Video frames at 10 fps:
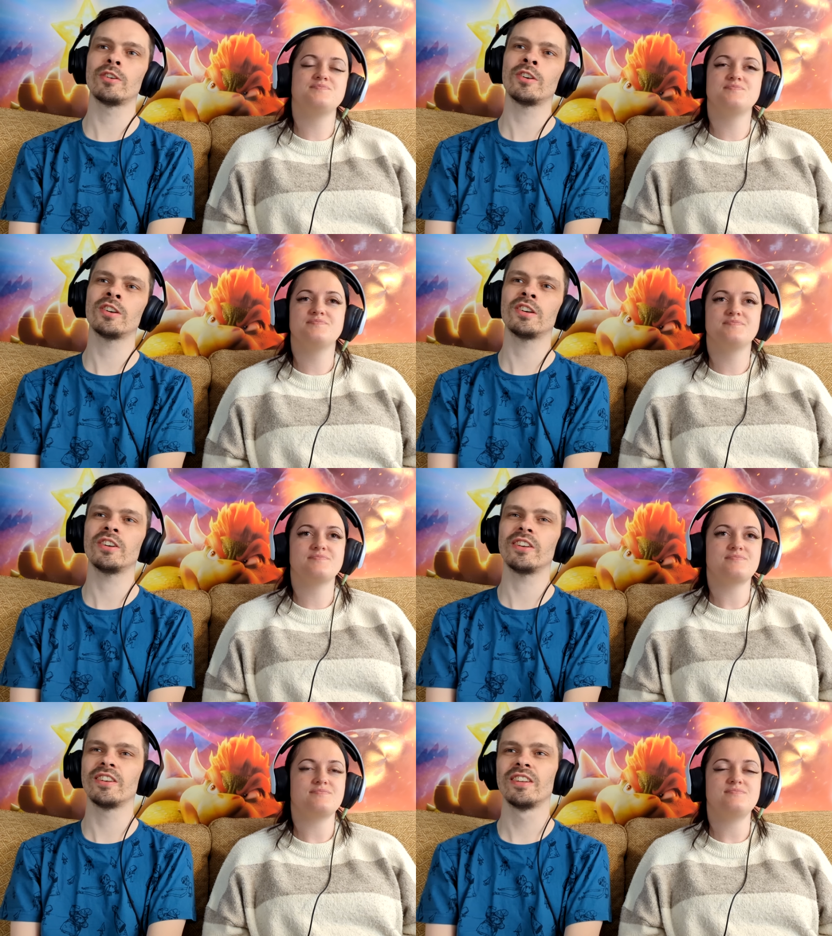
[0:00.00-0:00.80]

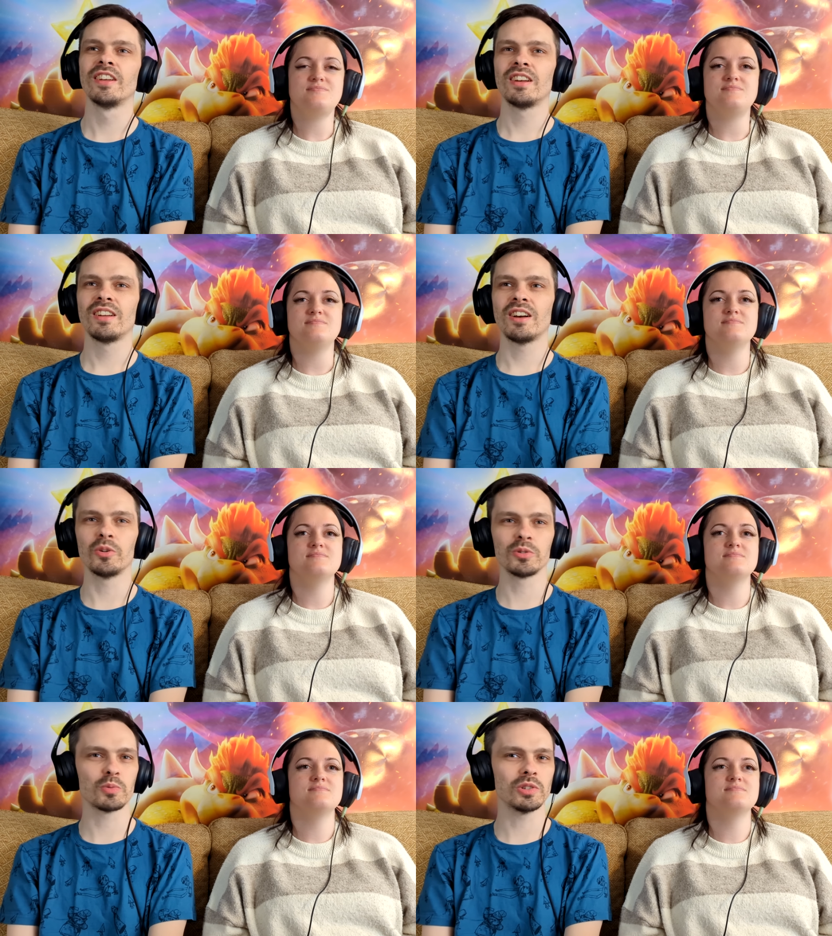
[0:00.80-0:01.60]
Speaker 1: I
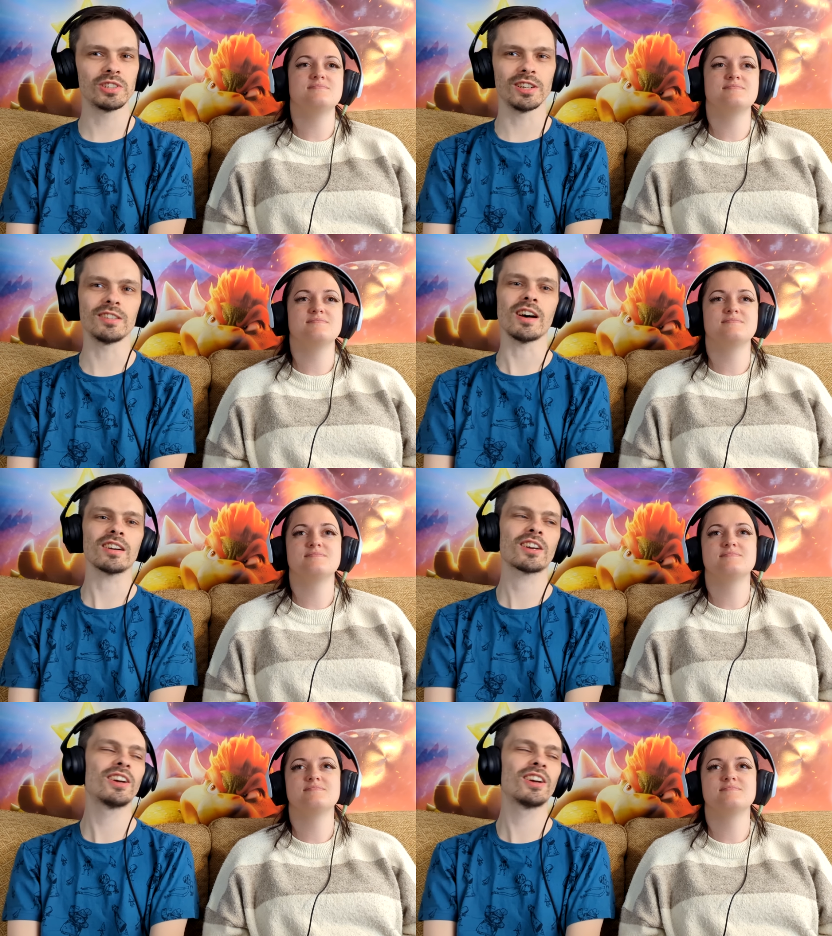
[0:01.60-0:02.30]
always wanted a duck.